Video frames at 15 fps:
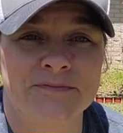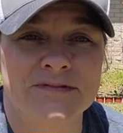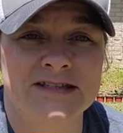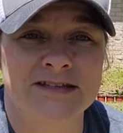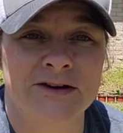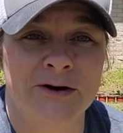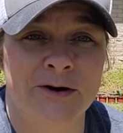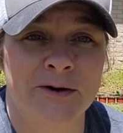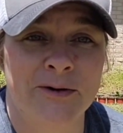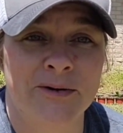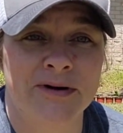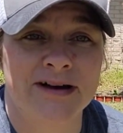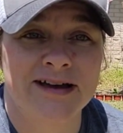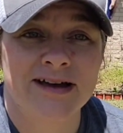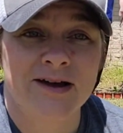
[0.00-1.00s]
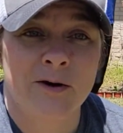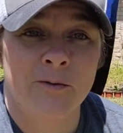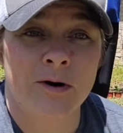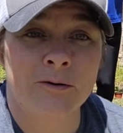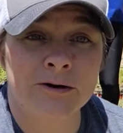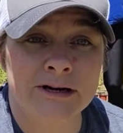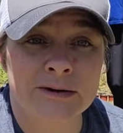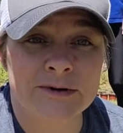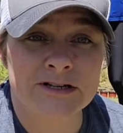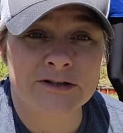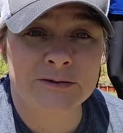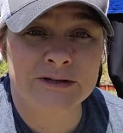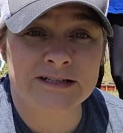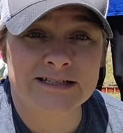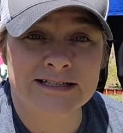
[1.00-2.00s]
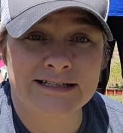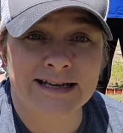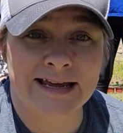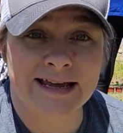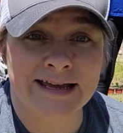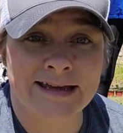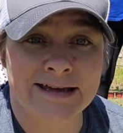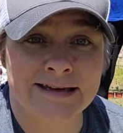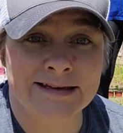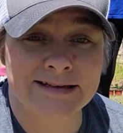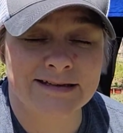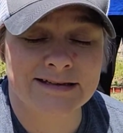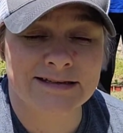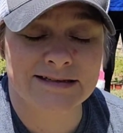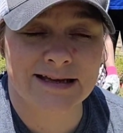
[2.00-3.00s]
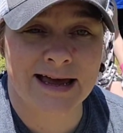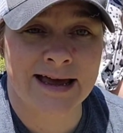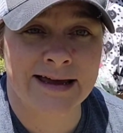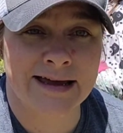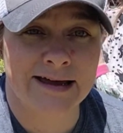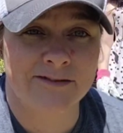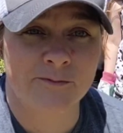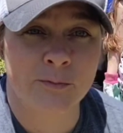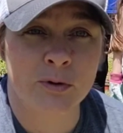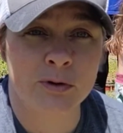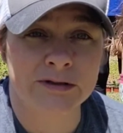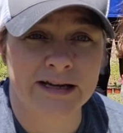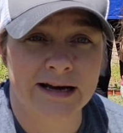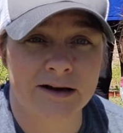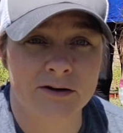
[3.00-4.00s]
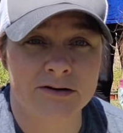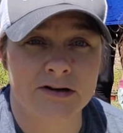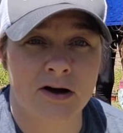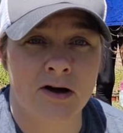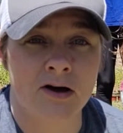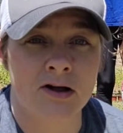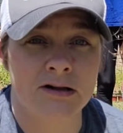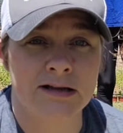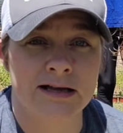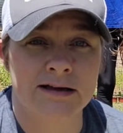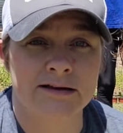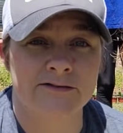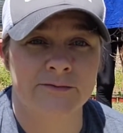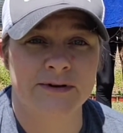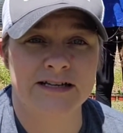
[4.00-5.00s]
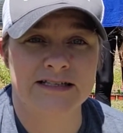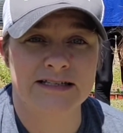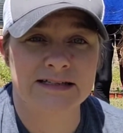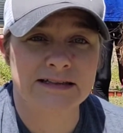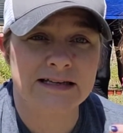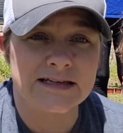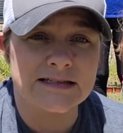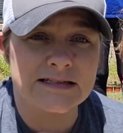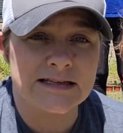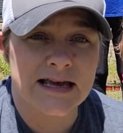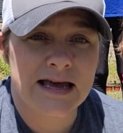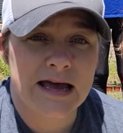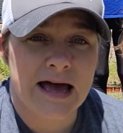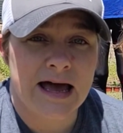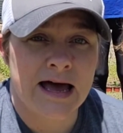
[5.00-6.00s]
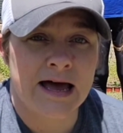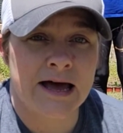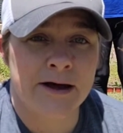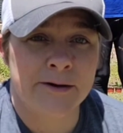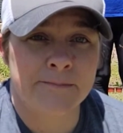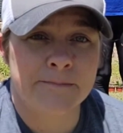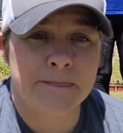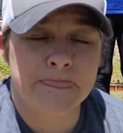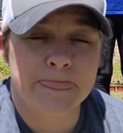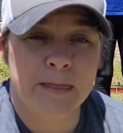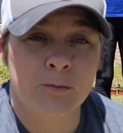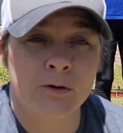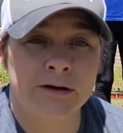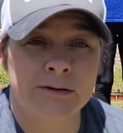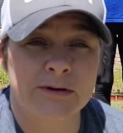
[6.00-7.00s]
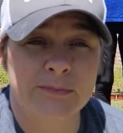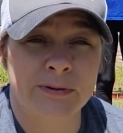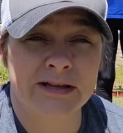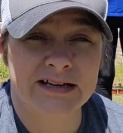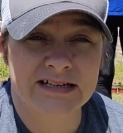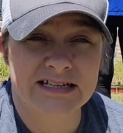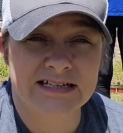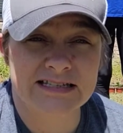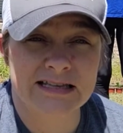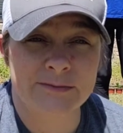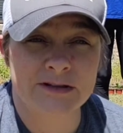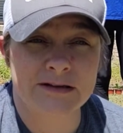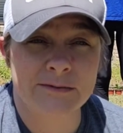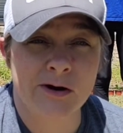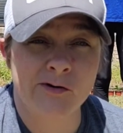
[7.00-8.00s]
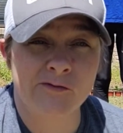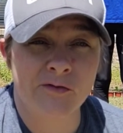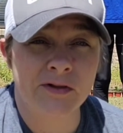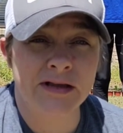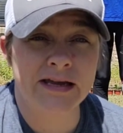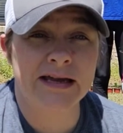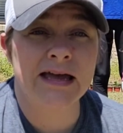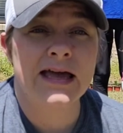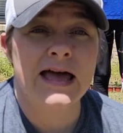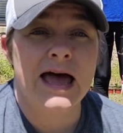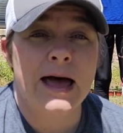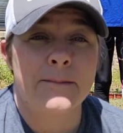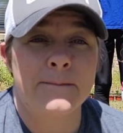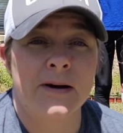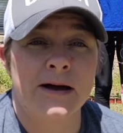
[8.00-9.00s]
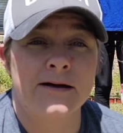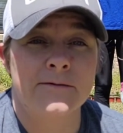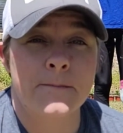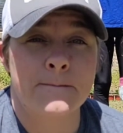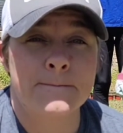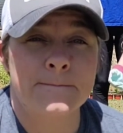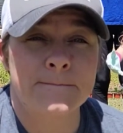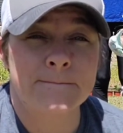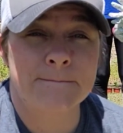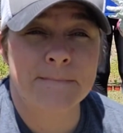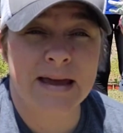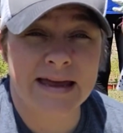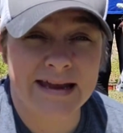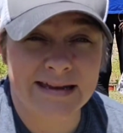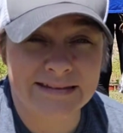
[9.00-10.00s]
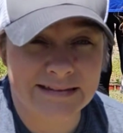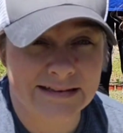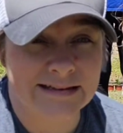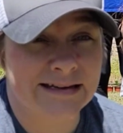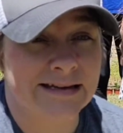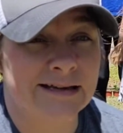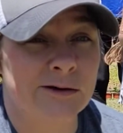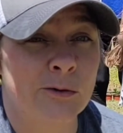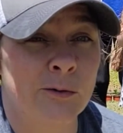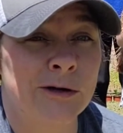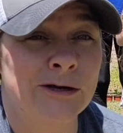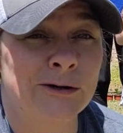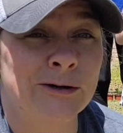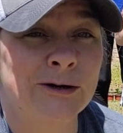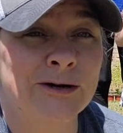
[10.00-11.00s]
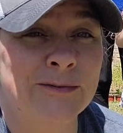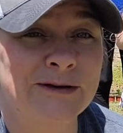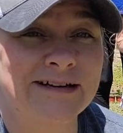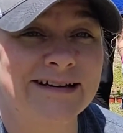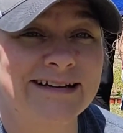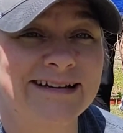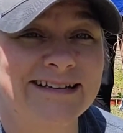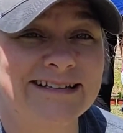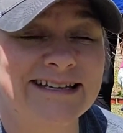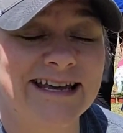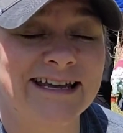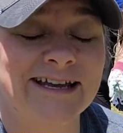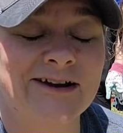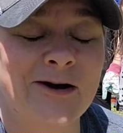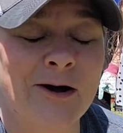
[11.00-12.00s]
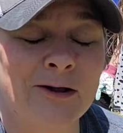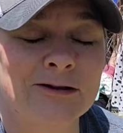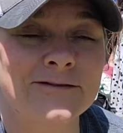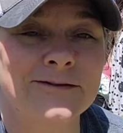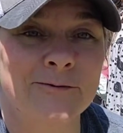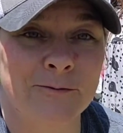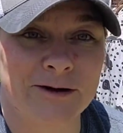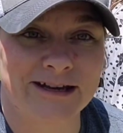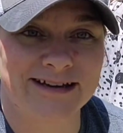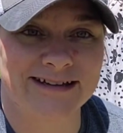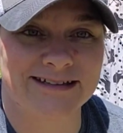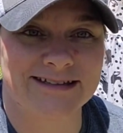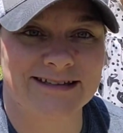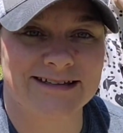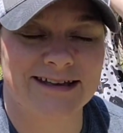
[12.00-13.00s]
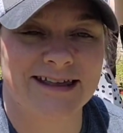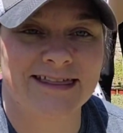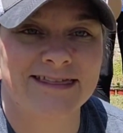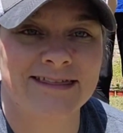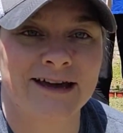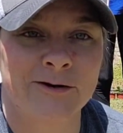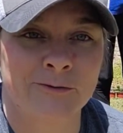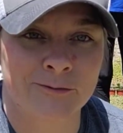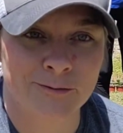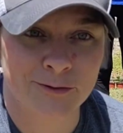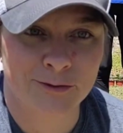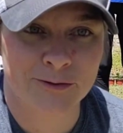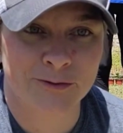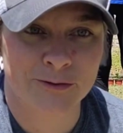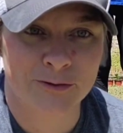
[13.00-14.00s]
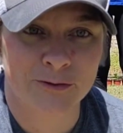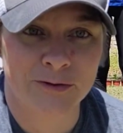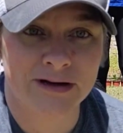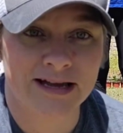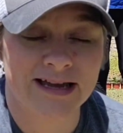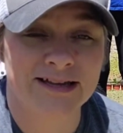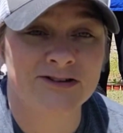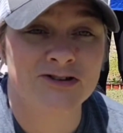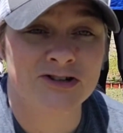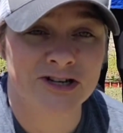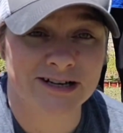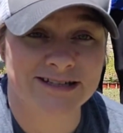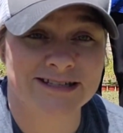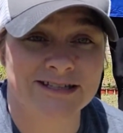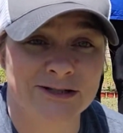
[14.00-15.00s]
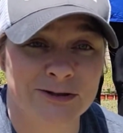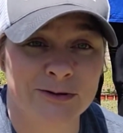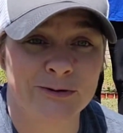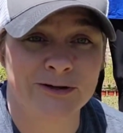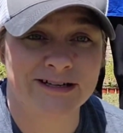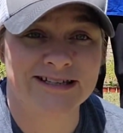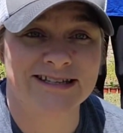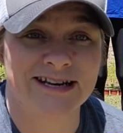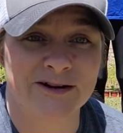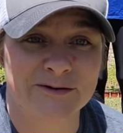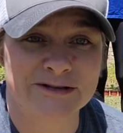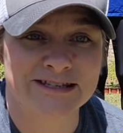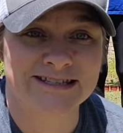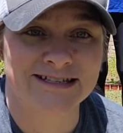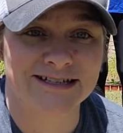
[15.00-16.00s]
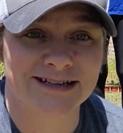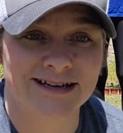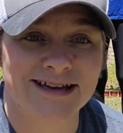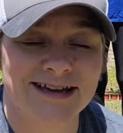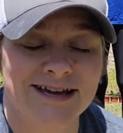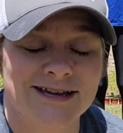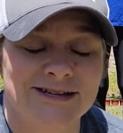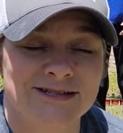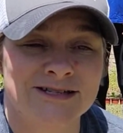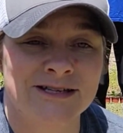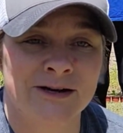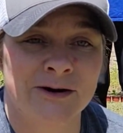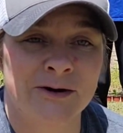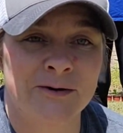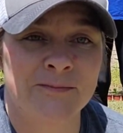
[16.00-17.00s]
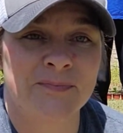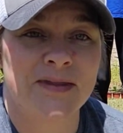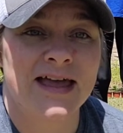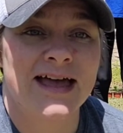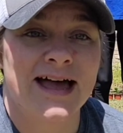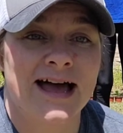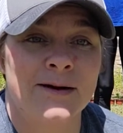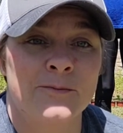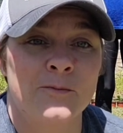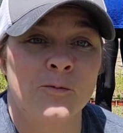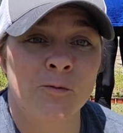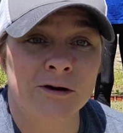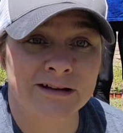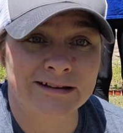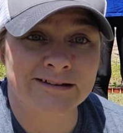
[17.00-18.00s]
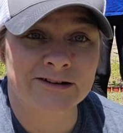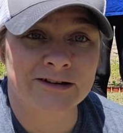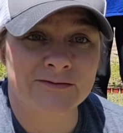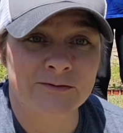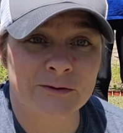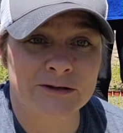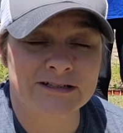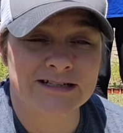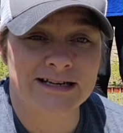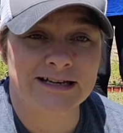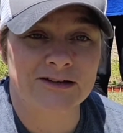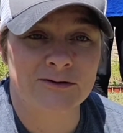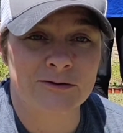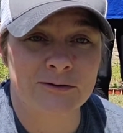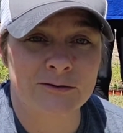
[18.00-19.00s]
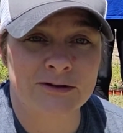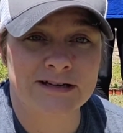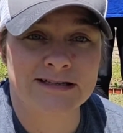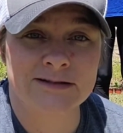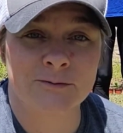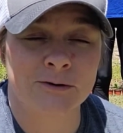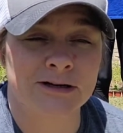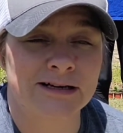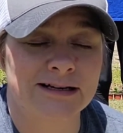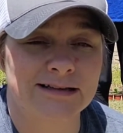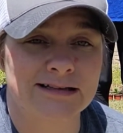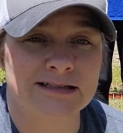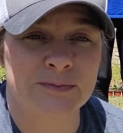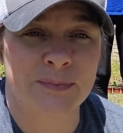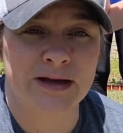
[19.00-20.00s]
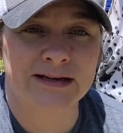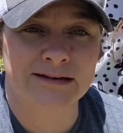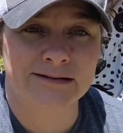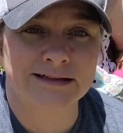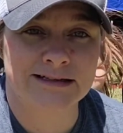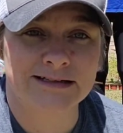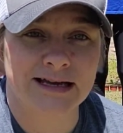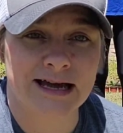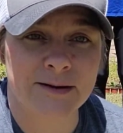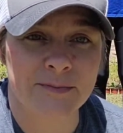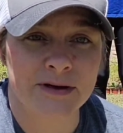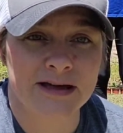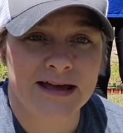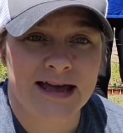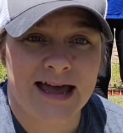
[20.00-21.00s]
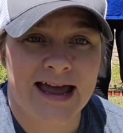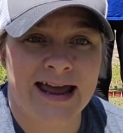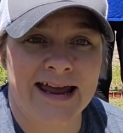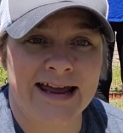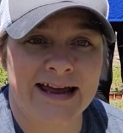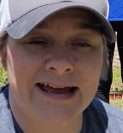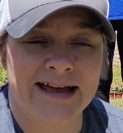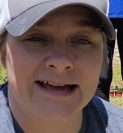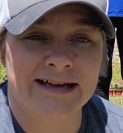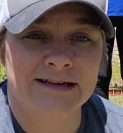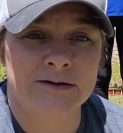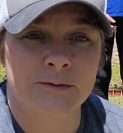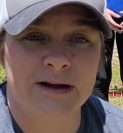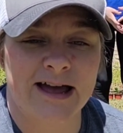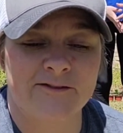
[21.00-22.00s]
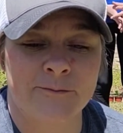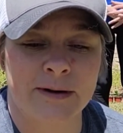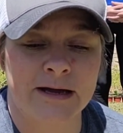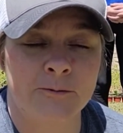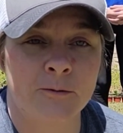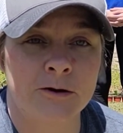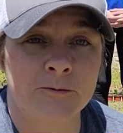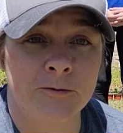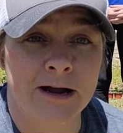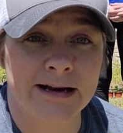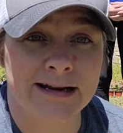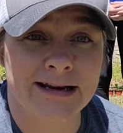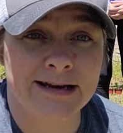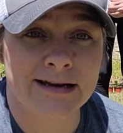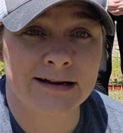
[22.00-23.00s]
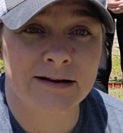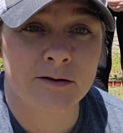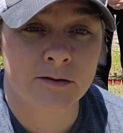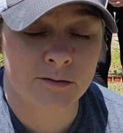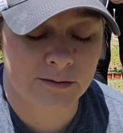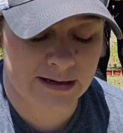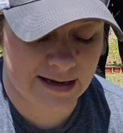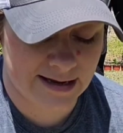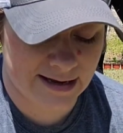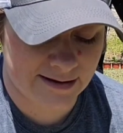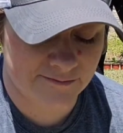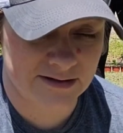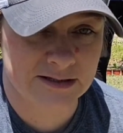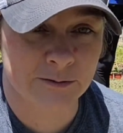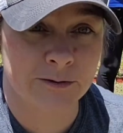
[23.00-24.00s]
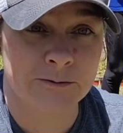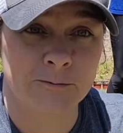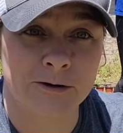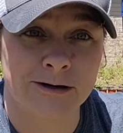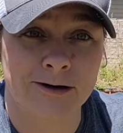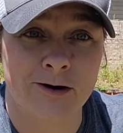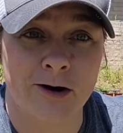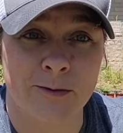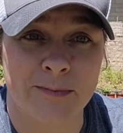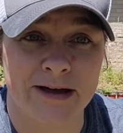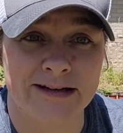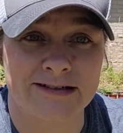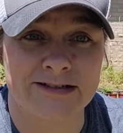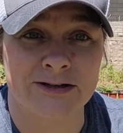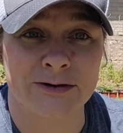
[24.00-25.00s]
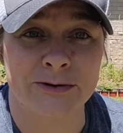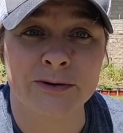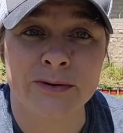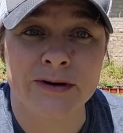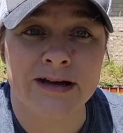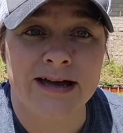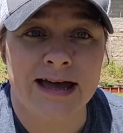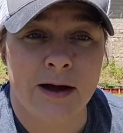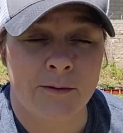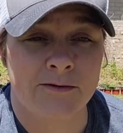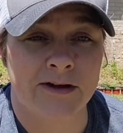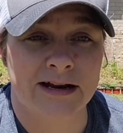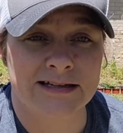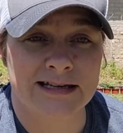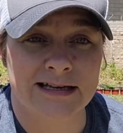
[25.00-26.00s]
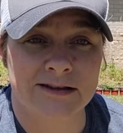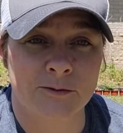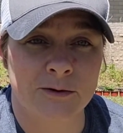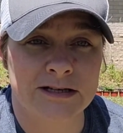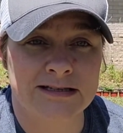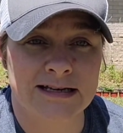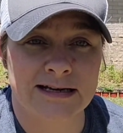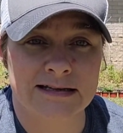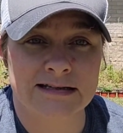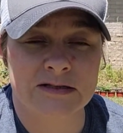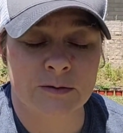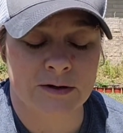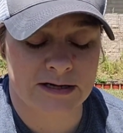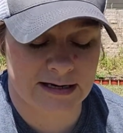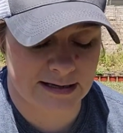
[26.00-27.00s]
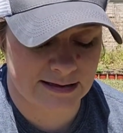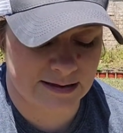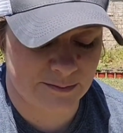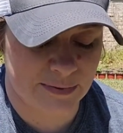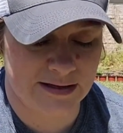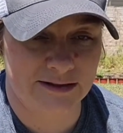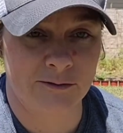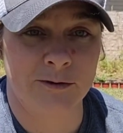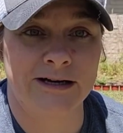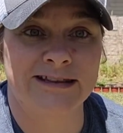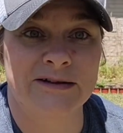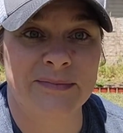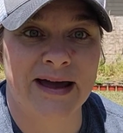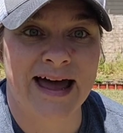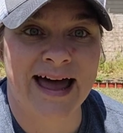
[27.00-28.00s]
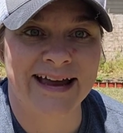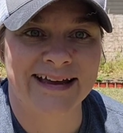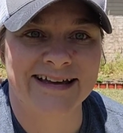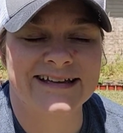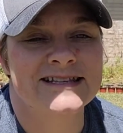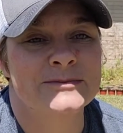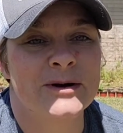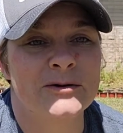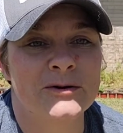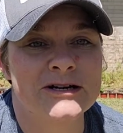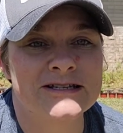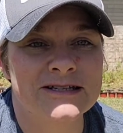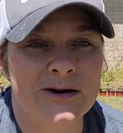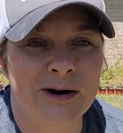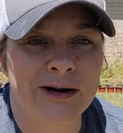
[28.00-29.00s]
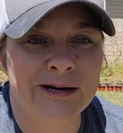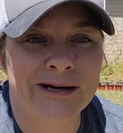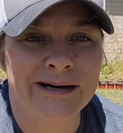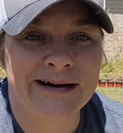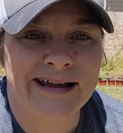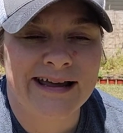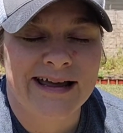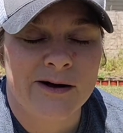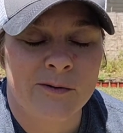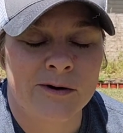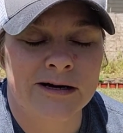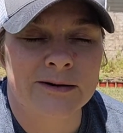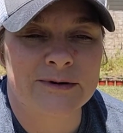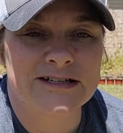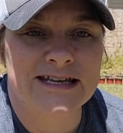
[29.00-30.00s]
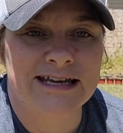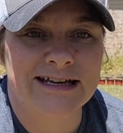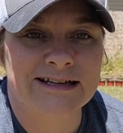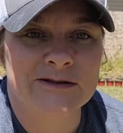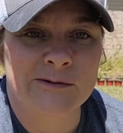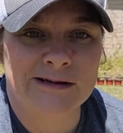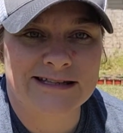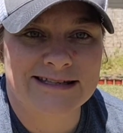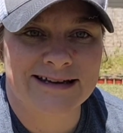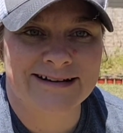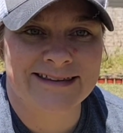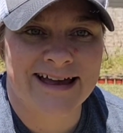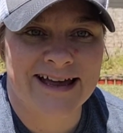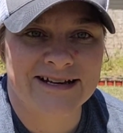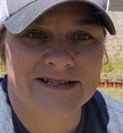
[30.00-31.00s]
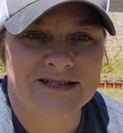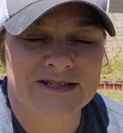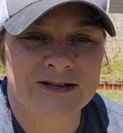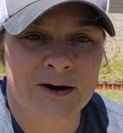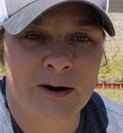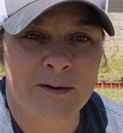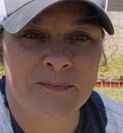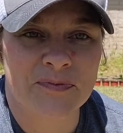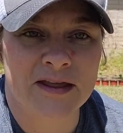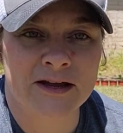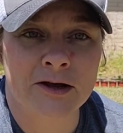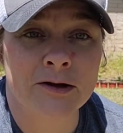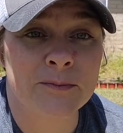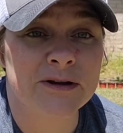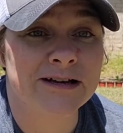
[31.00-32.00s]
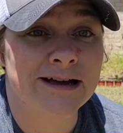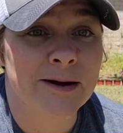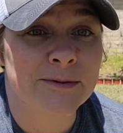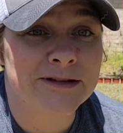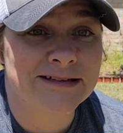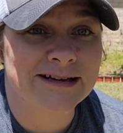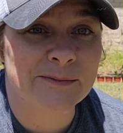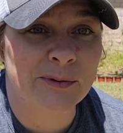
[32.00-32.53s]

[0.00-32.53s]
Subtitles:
So what we're going to be doing today is I have pulled out all of my seedlings. We're going to be planting some of them, hopefully, but mainly we are going to be taking all of the weeds that grew in just the 2 weeks that I was sick. So I'm really looking forward to taking you through this. We're going to get this bed cleaned up, and we have bed 1 ready. We have this one we're going to call bed 2. We've got to take the weeds out of this one, and then bed 3 in the back. It's my raised garden. We're going to be taking the weeds out of that. So it could be a couple of day